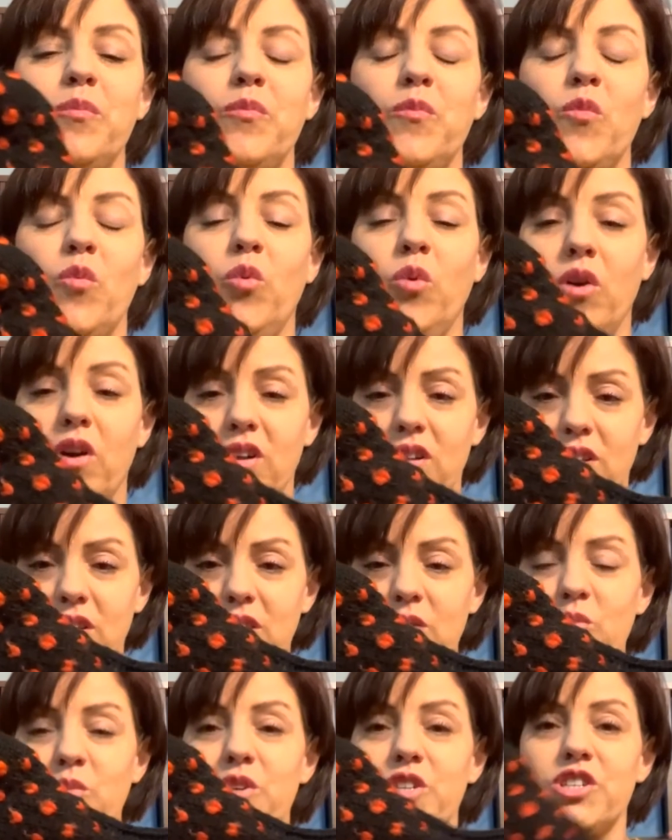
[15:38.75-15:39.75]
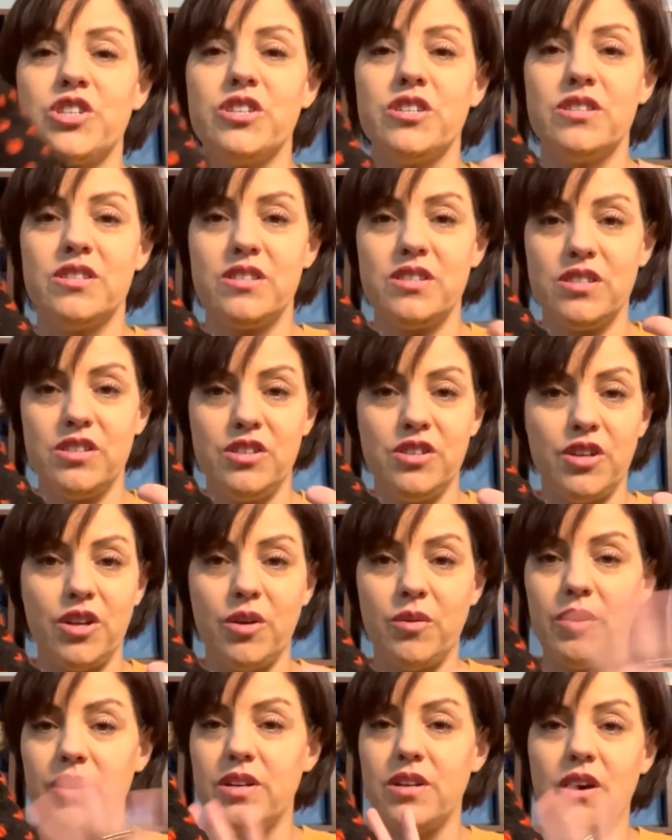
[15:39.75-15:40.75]
wool, which is, you
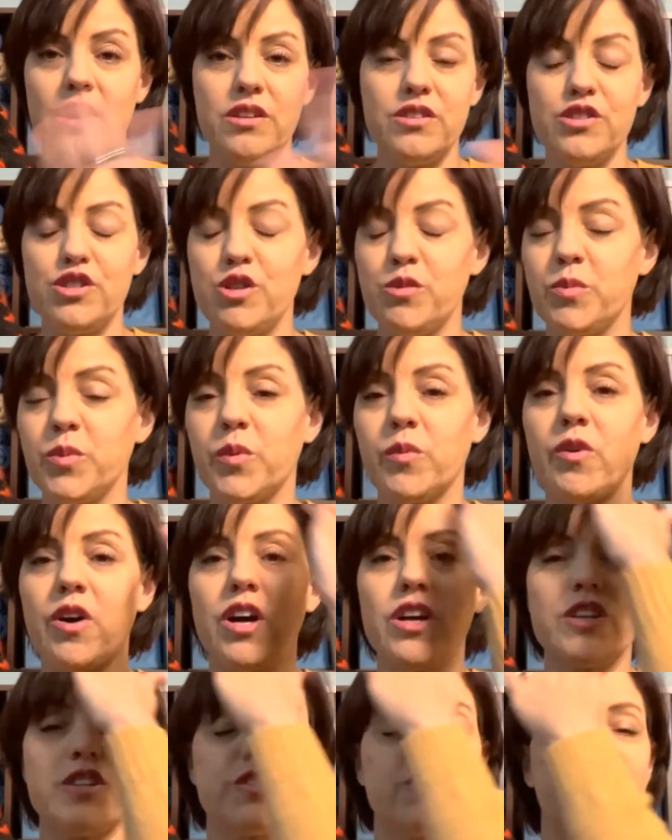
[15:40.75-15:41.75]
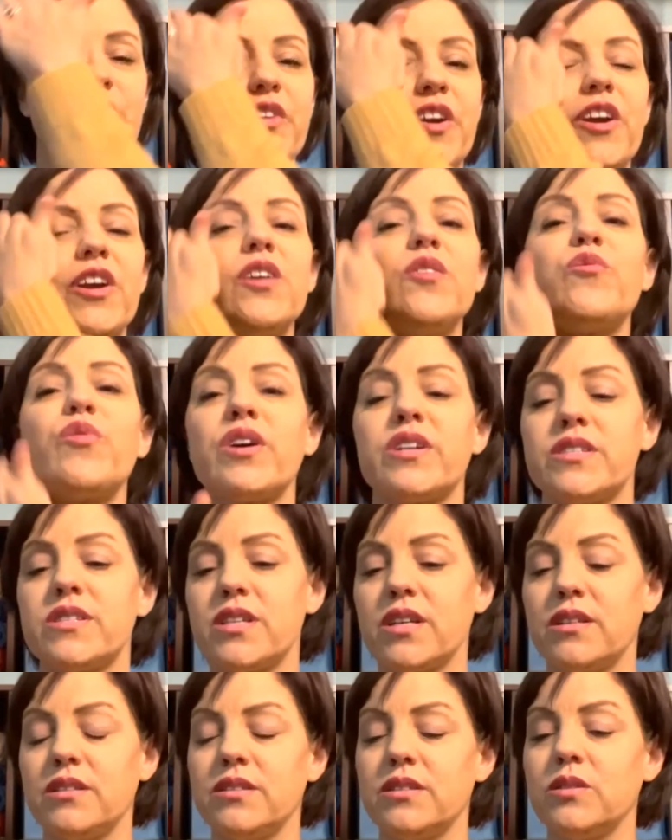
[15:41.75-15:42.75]
know, a non-superwash, very
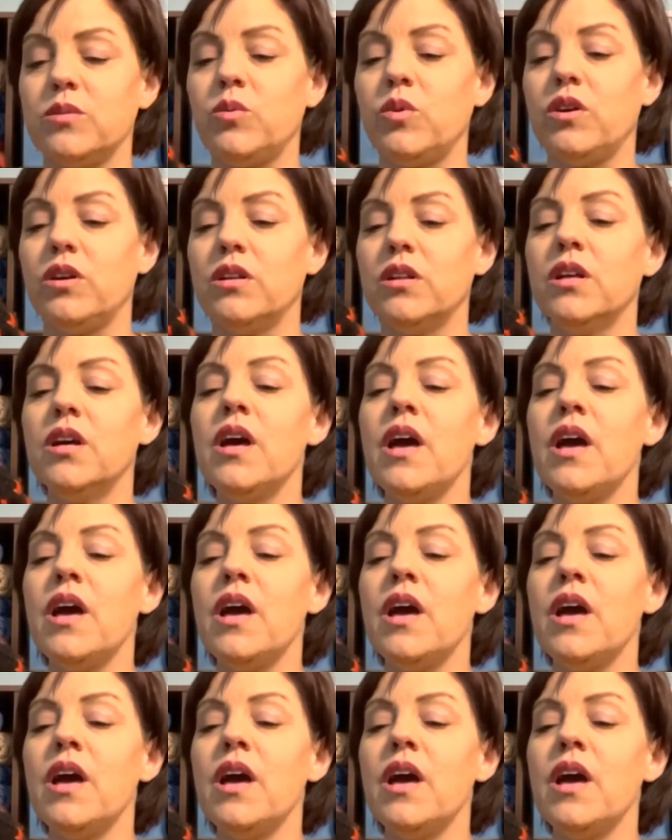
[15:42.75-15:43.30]
rustic little wool,